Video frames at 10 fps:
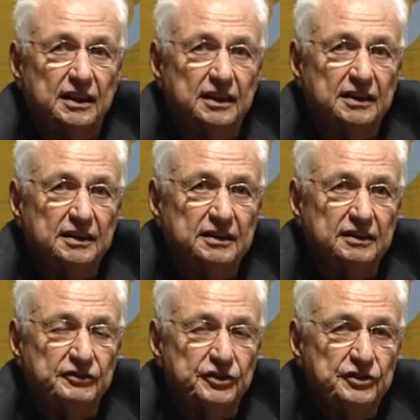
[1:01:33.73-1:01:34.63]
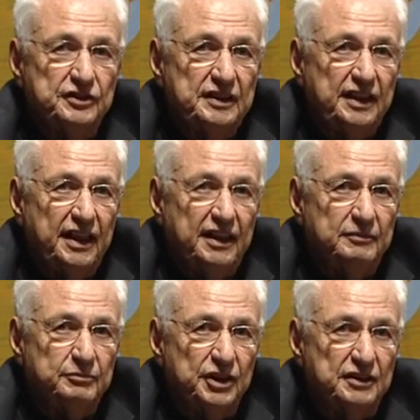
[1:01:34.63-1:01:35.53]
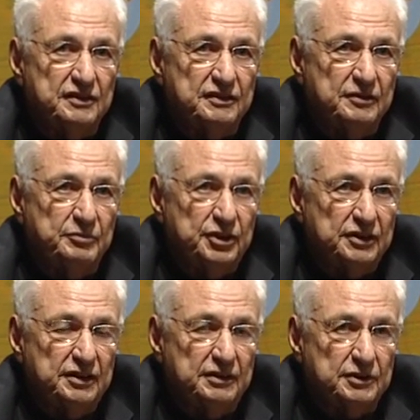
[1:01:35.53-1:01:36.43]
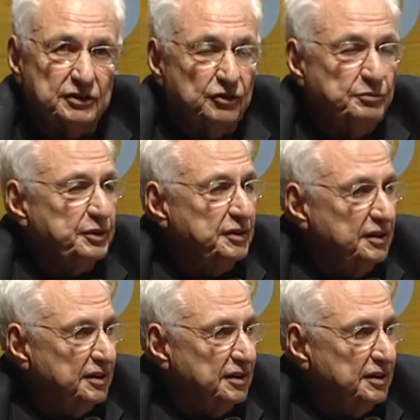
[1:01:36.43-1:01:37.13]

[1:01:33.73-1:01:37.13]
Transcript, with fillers: uh, the first eight months the building was open,